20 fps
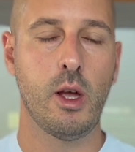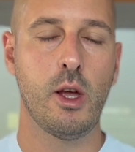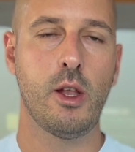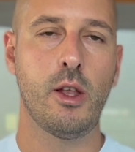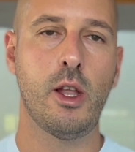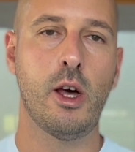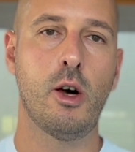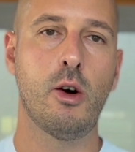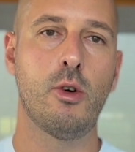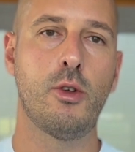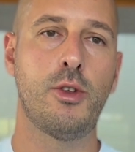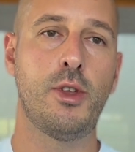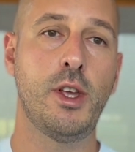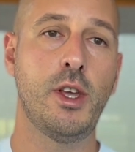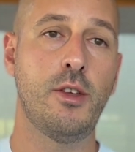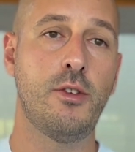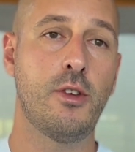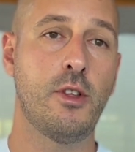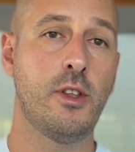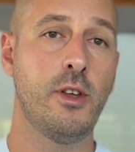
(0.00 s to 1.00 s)
Now,
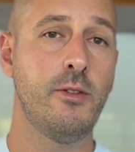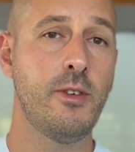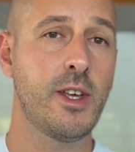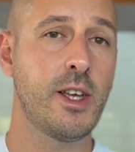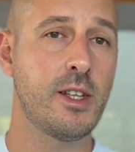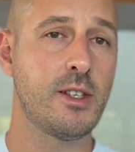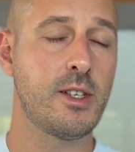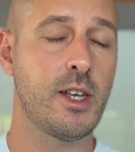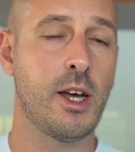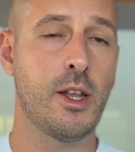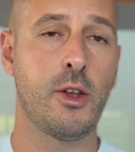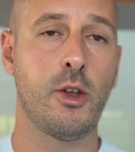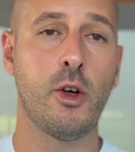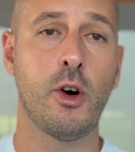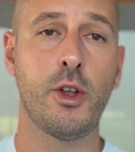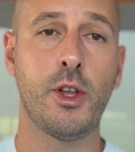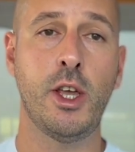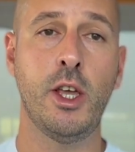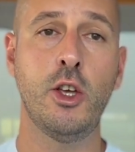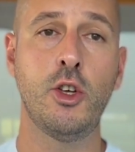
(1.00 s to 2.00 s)
these certificates are
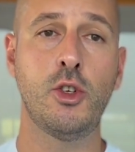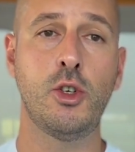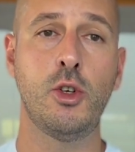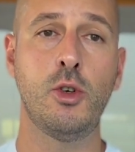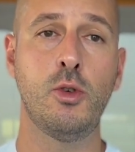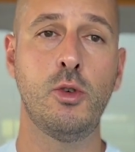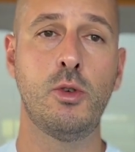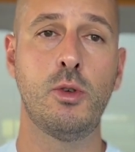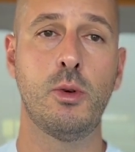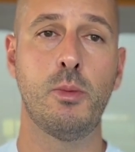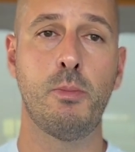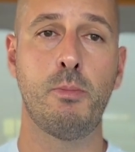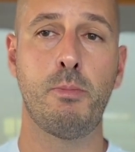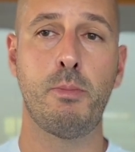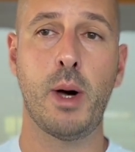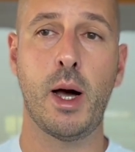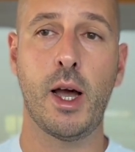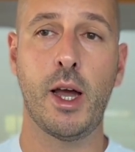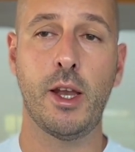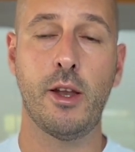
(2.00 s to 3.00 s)
not issued
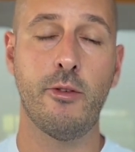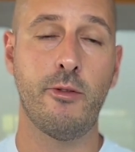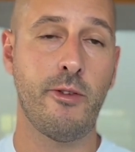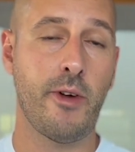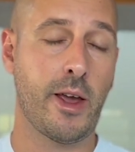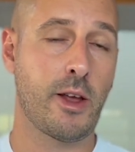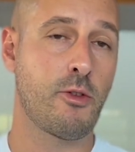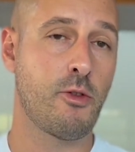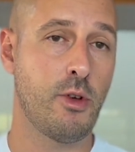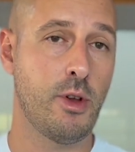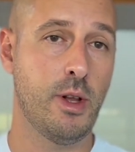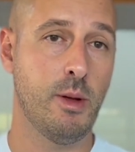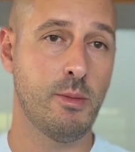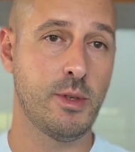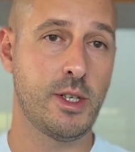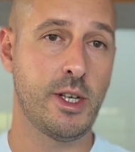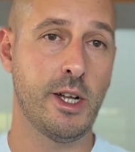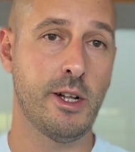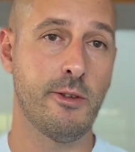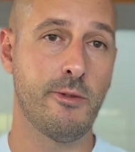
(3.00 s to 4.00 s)
by the factory
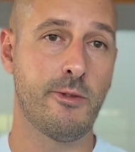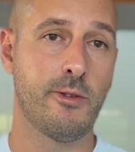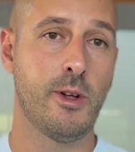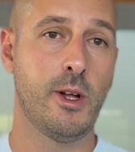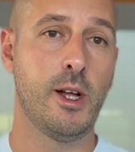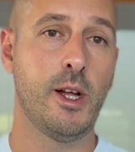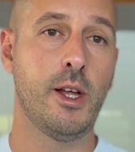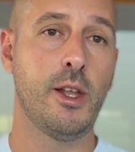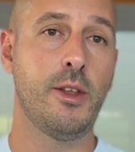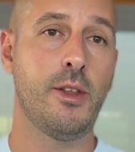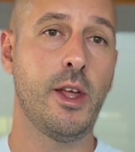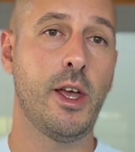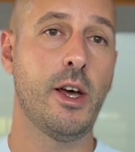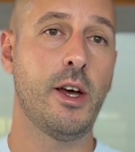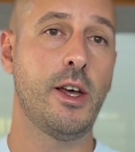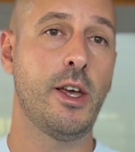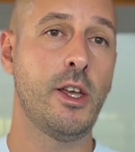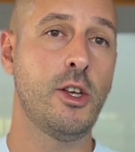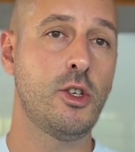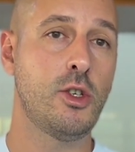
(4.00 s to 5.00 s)
themselves. They are
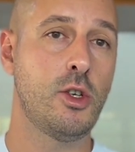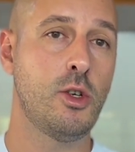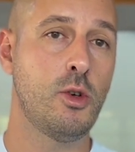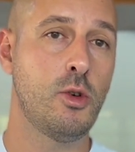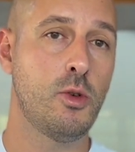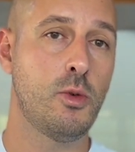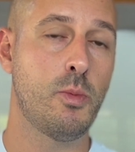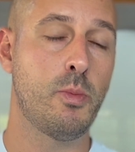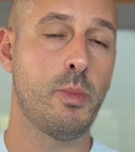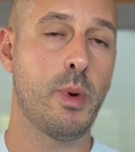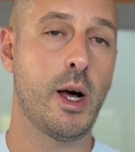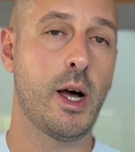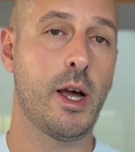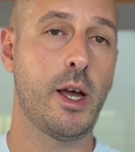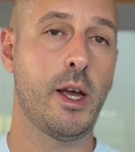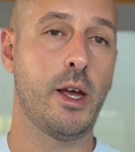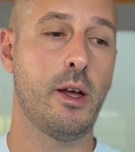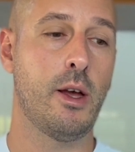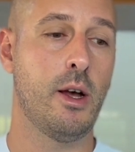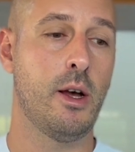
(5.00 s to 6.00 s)
issued
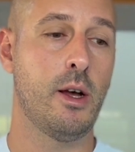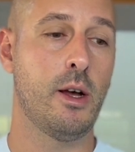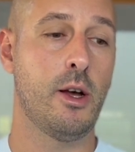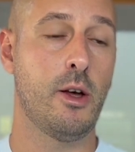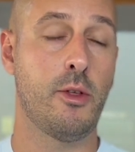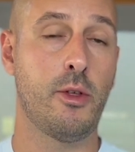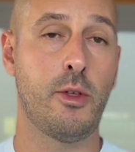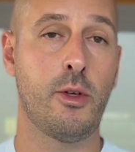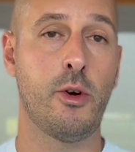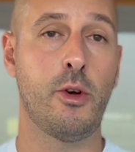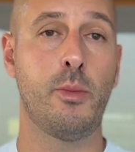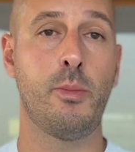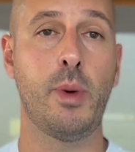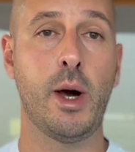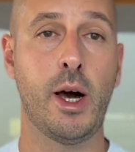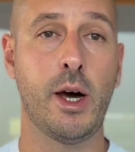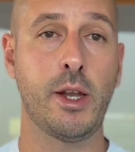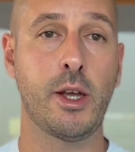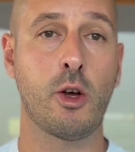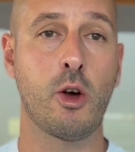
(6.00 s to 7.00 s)
by a
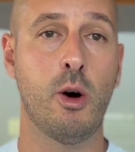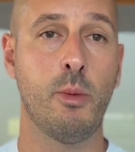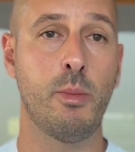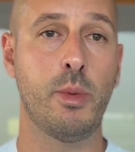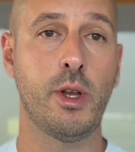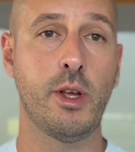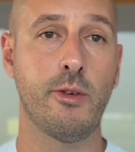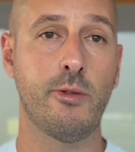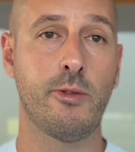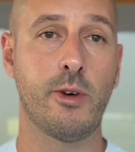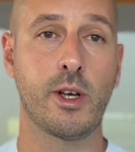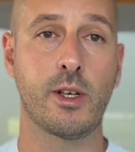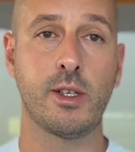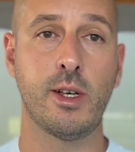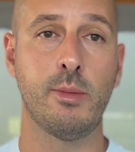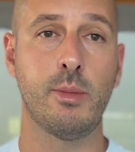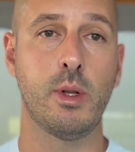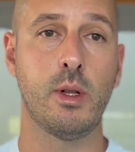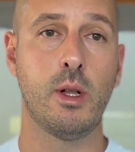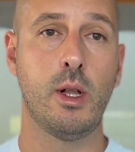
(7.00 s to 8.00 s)
third-party company, for
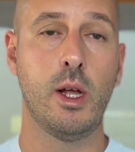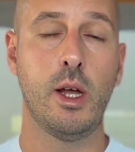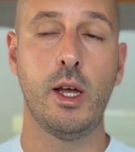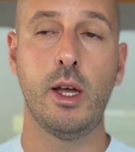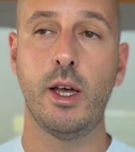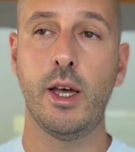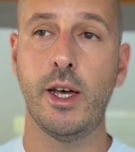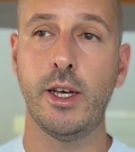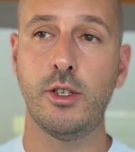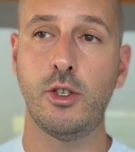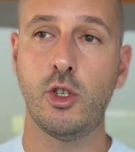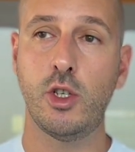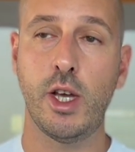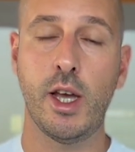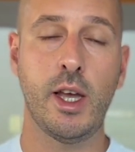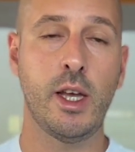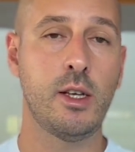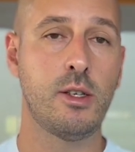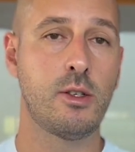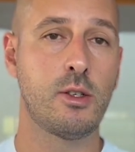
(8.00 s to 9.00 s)
example,
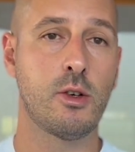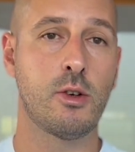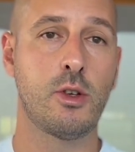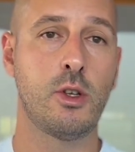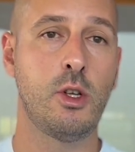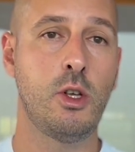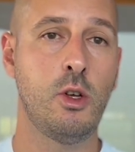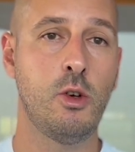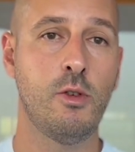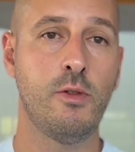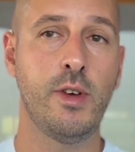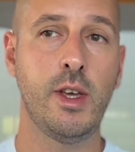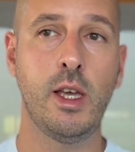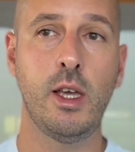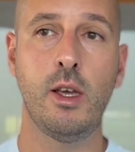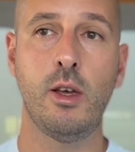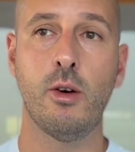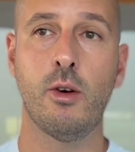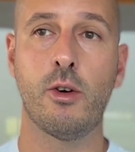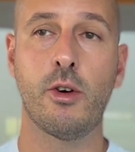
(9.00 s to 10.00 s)
SGS or
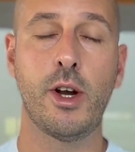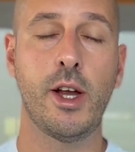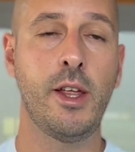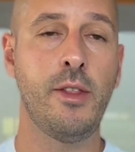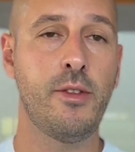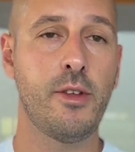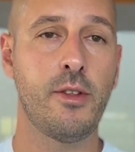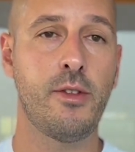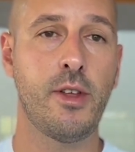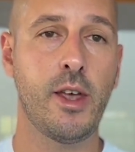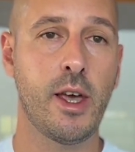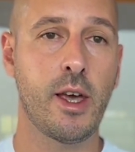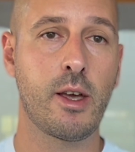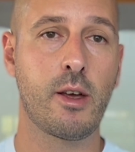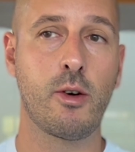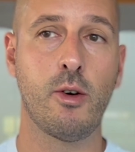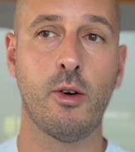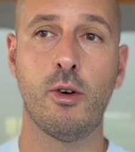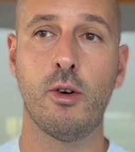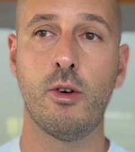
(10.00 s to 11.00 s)
TUV or Intertek
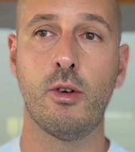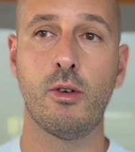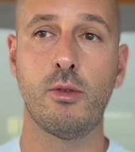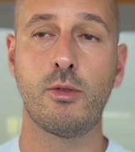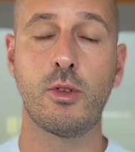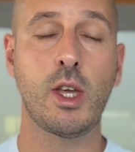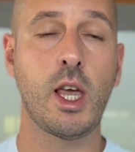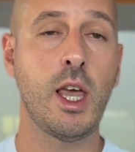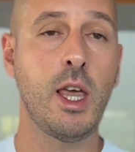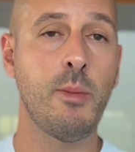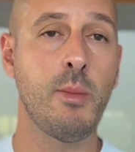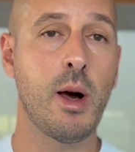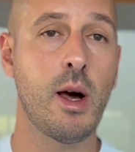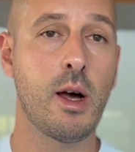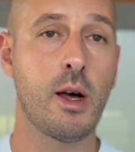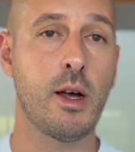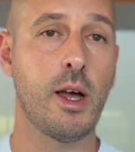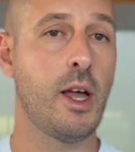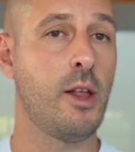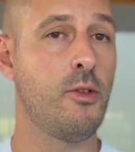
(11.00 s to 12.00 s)
or
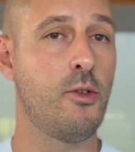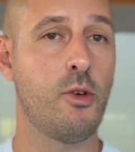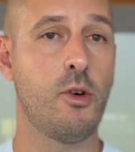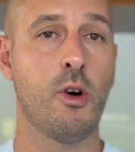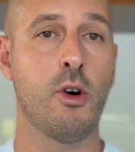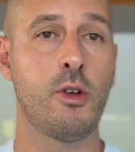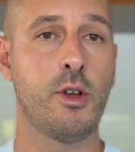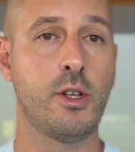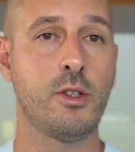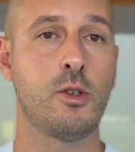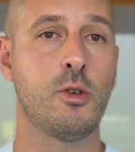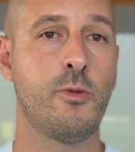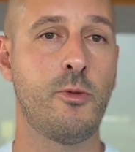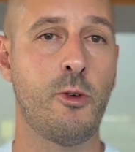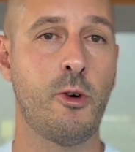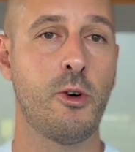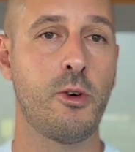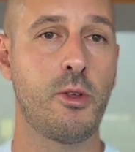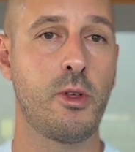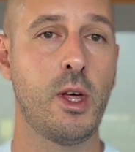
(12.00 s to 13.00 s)
Kima and so on and so
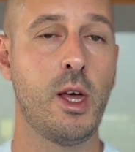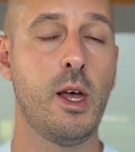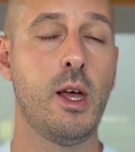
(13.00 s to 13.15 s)
forth.